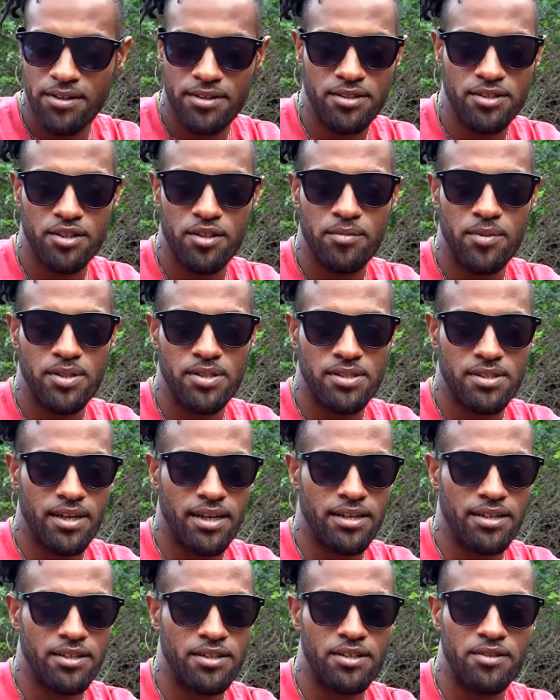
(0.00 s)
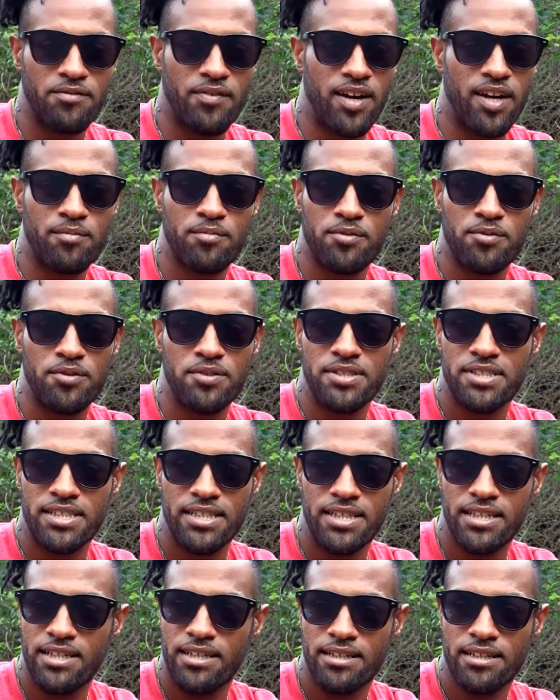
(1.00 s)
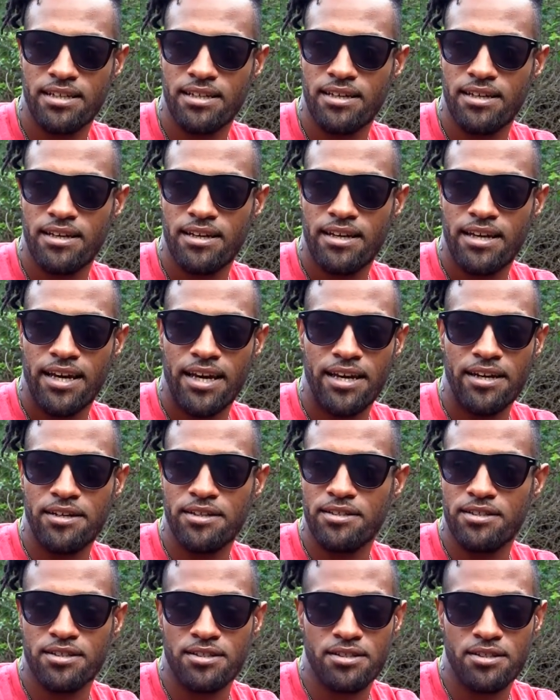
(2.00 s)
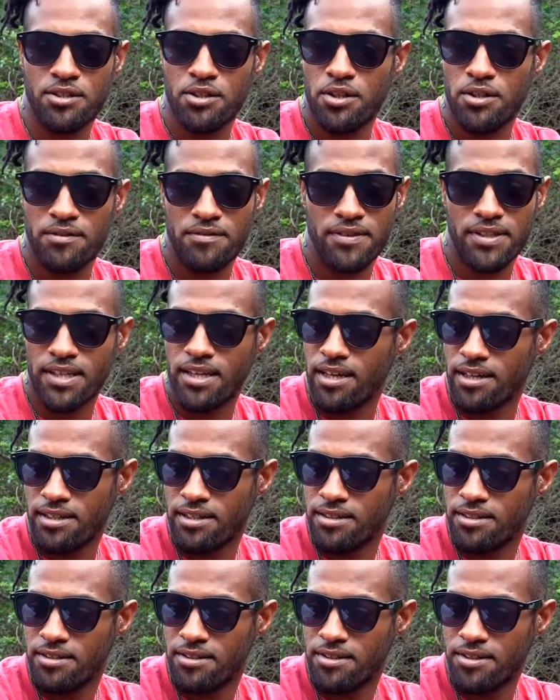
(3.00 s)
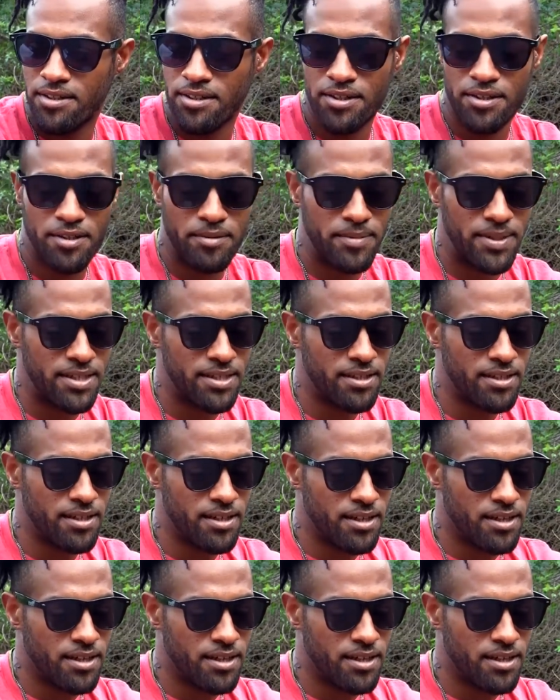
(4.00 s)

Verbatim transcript: know, because almost like you develop a routine, and you just go with it, like right. You know what I mean?